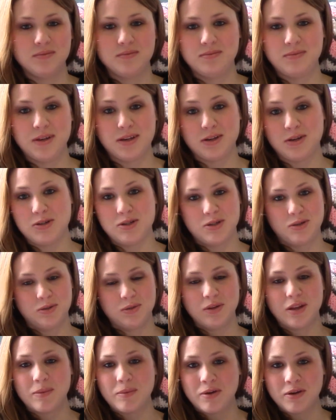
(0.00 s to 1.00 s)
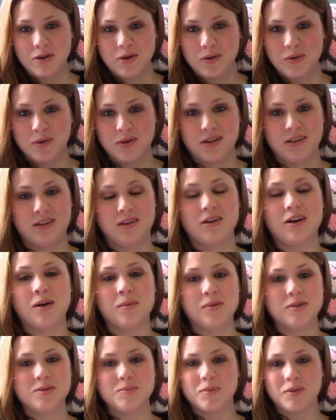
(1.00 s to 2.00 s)
me to do, let me know in the
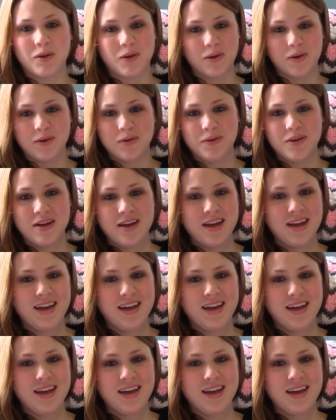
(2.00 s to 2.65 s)
comments below.